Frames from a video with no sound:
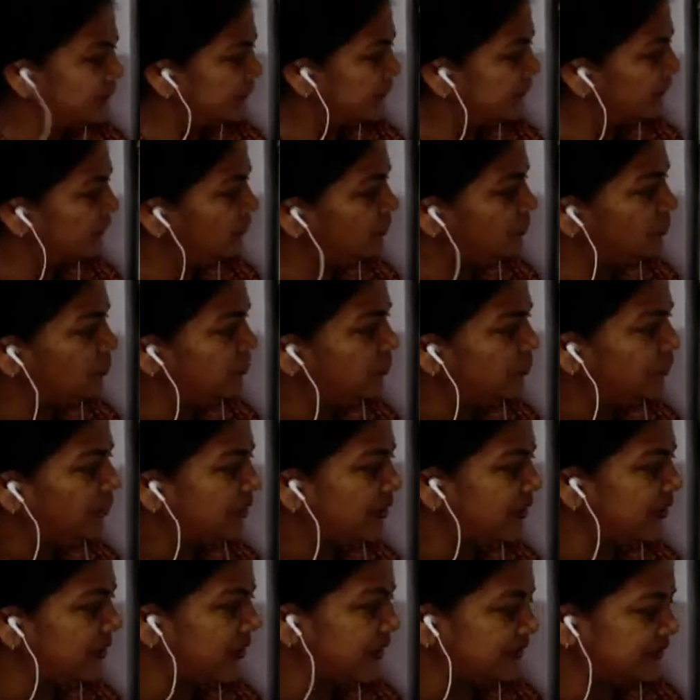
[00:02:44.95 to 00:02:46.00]

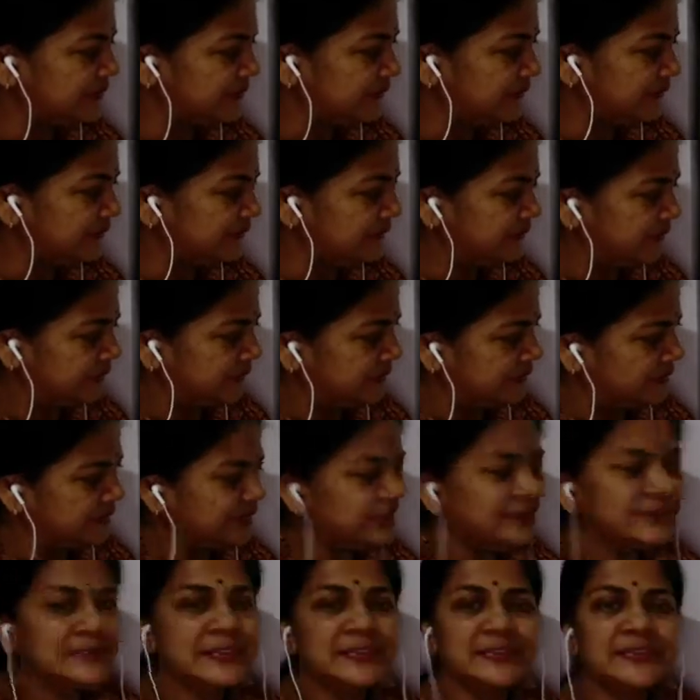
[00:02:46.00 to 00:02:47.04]
Neurospora crassa
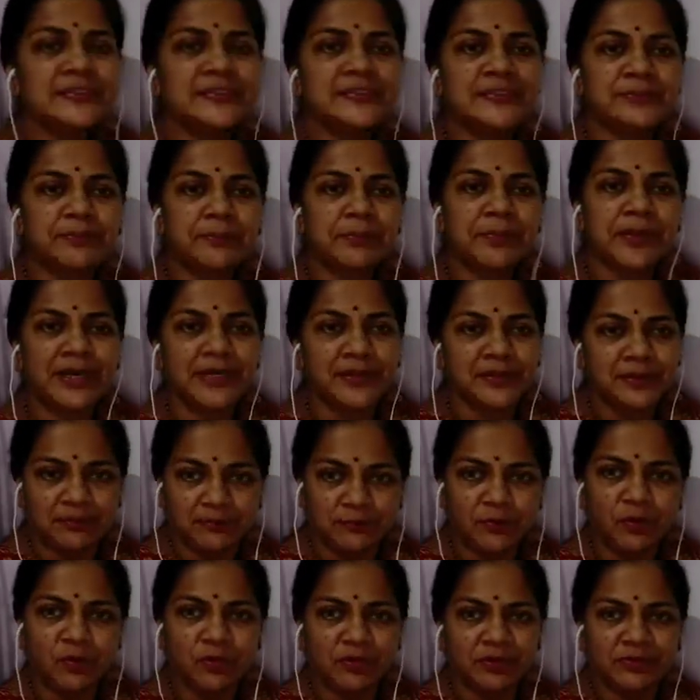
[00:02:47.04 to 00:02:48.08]
this is bread
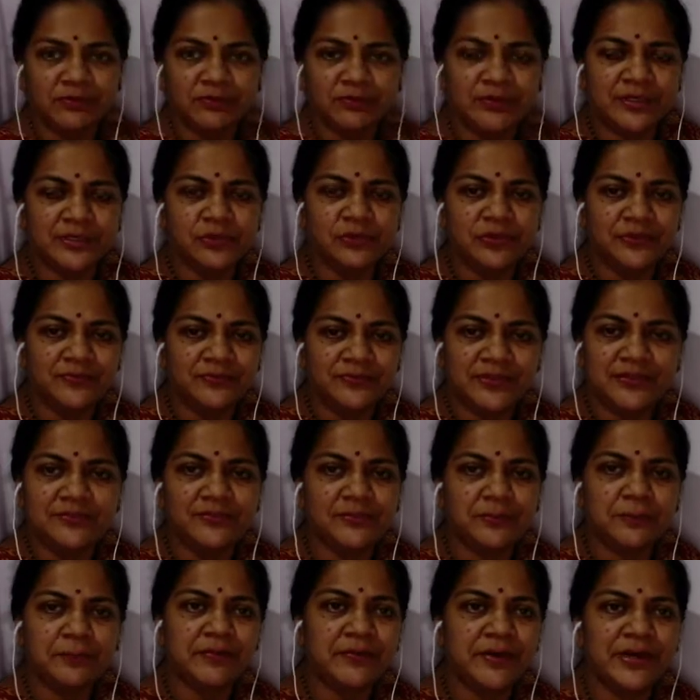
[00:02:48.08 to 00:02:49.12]
mold. When you leave
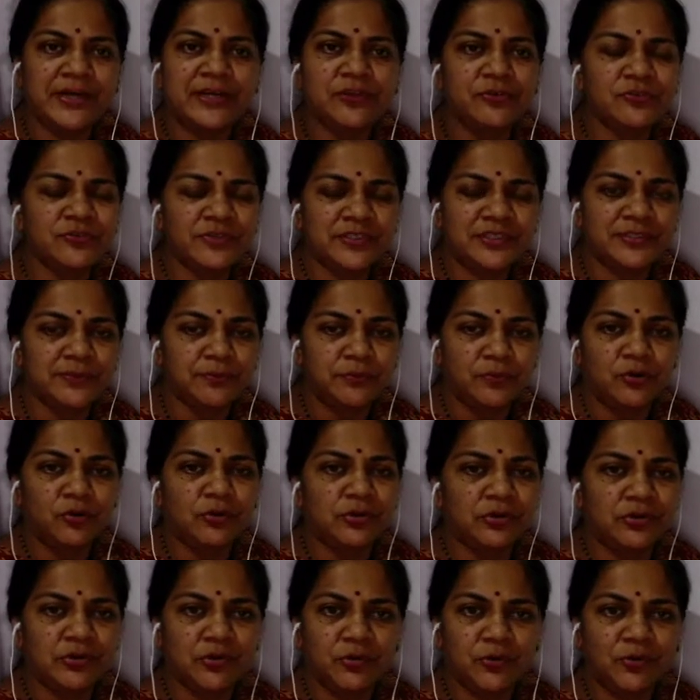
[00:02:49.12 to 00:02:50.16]
a bread, you see the
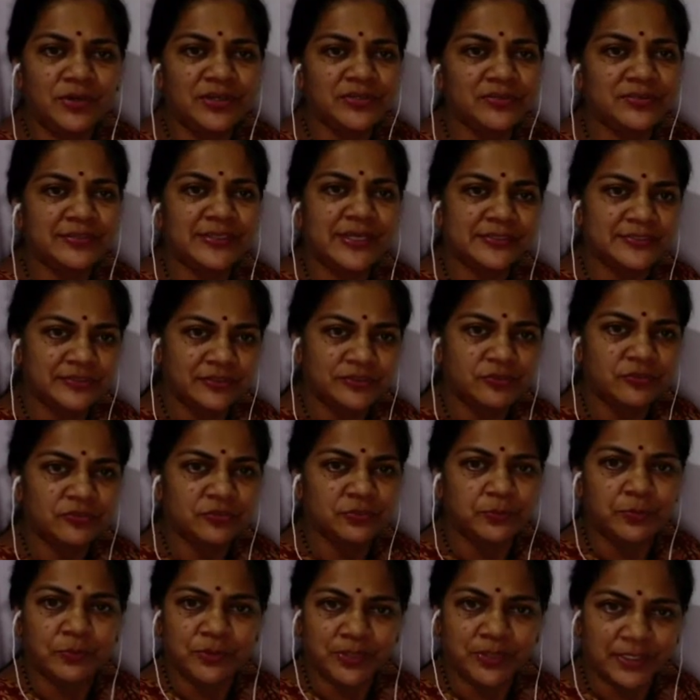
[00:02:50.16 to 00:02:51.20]
mold growing, so that's
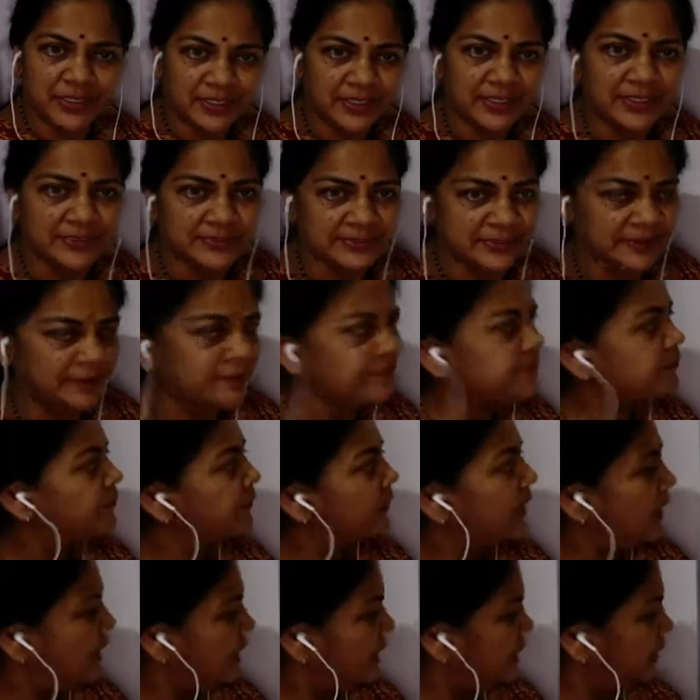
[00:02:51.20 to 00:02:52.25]
Neurospora crassa.
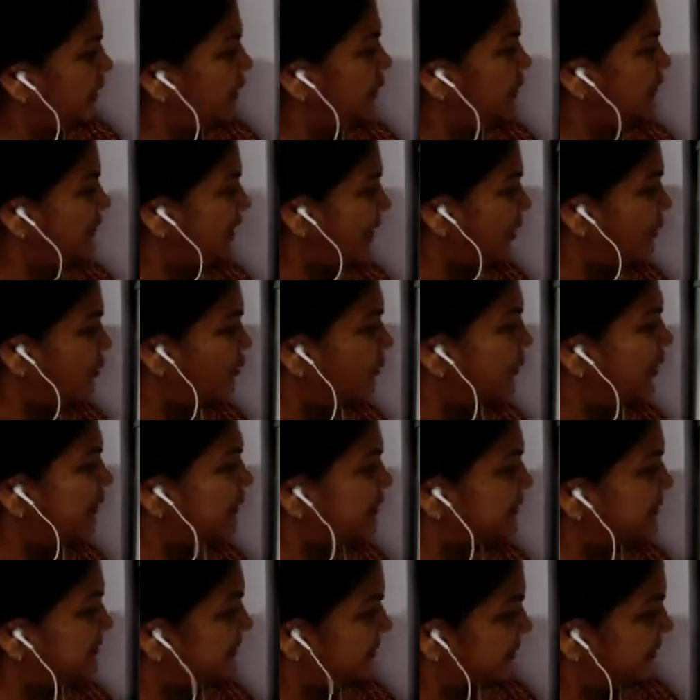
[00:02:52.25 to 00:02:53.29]
Now,
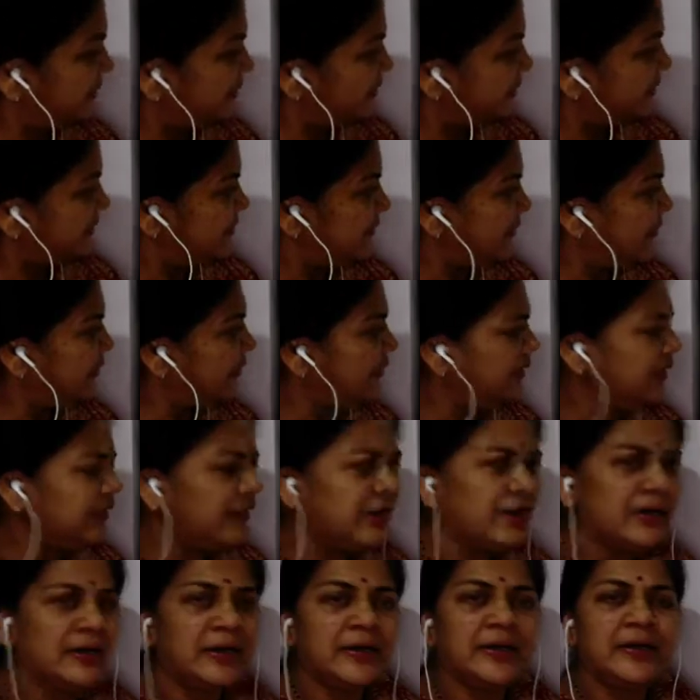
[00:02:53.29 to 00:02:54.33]
Saccharomyces cerevisiae,
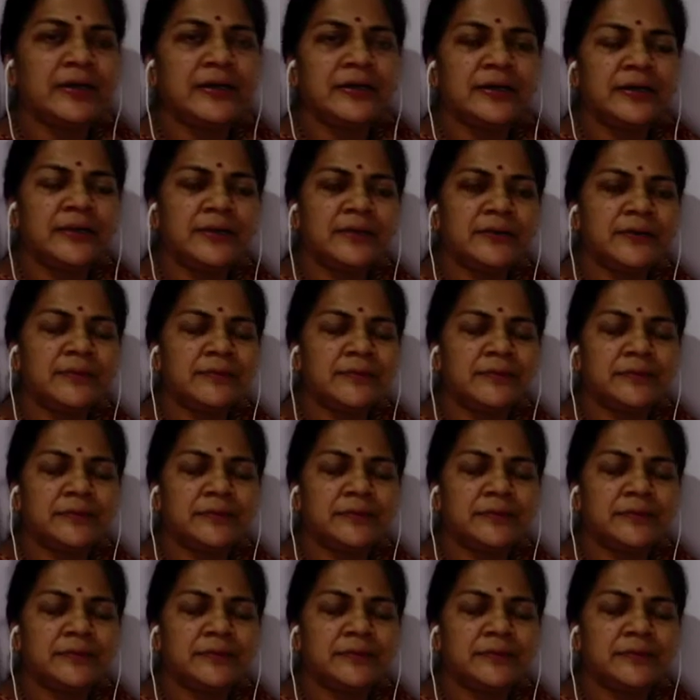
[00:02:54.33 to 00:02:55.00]
uh,